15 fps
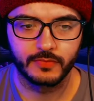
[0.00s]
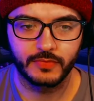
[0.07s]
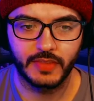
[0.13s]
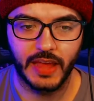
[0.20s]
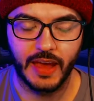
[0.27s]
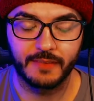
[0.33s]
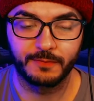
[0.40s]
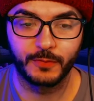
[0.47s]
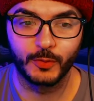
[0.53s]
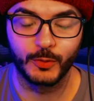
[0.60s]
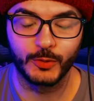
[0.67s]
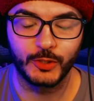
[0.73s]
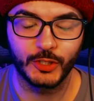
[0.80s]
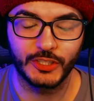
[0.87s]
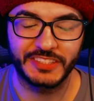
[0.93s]
That
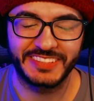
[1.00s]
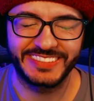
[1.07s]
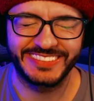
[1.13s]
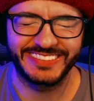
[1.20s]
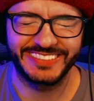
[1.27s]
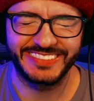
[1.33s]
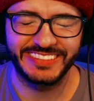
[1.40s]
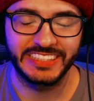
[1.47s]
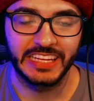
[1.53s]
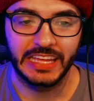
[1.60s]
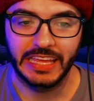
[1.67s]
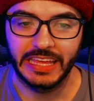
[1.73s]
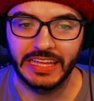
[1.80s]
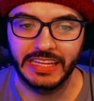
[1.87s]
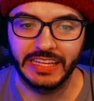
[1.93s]
food looks
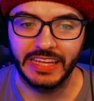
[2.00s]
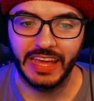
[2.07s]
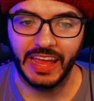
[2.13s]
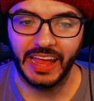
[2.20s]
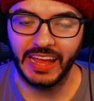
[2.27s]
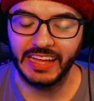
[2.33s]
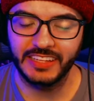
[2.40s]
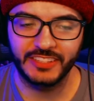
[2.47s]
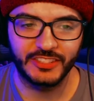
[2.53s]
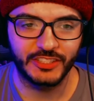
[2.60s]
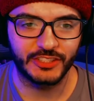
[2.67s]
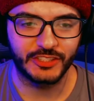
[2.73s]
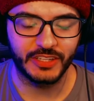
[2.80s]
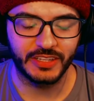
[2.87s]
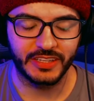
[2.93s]
is
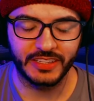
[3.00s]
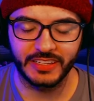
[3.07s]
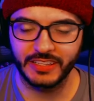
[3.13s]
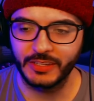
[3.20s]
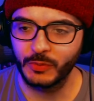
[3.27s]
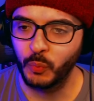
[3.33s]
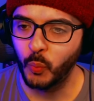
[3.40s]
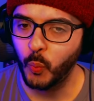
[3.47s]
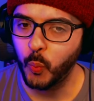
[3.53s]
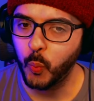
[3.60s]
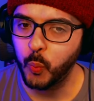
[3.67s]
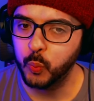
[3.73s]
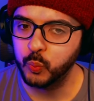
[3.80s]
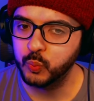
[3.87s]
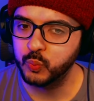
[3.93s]
just
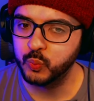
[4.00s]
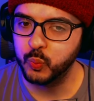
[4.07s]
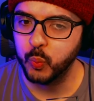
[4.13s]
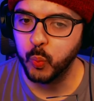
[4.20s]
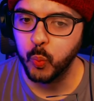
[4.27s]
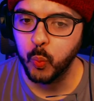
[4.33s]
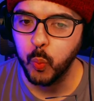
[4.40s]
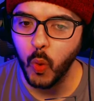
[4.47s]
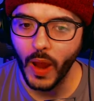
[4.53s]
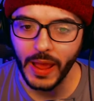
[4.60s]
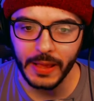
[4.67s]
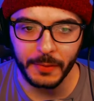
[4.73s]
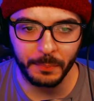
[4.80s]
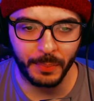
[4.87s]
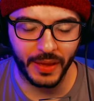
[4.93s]

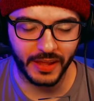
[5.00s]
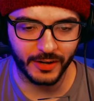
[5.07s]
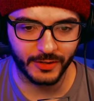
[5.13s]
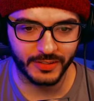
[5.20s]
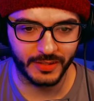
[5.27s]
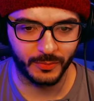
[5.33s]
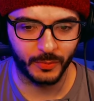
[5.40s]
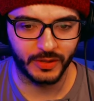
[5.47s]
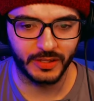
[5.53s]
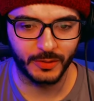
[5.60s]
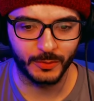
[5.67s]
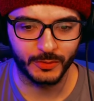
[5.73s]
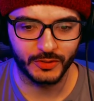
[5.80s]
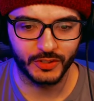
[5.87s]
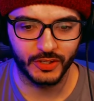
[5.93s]
way better than what he
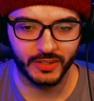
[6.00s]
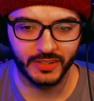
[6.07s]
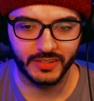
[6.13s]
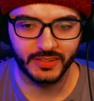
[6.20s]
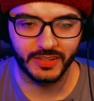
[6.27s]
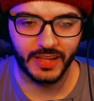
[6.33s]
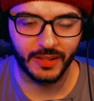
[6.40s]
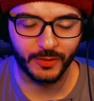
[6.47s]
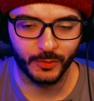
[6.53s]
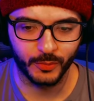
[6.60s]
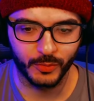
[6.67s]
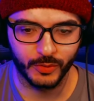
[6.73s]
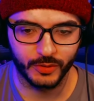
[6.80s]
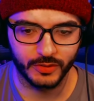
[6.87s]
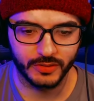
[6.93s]
was cooking in the other
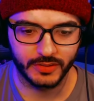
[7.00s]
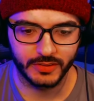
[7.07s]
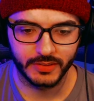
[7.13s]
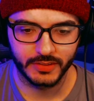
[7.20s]
world.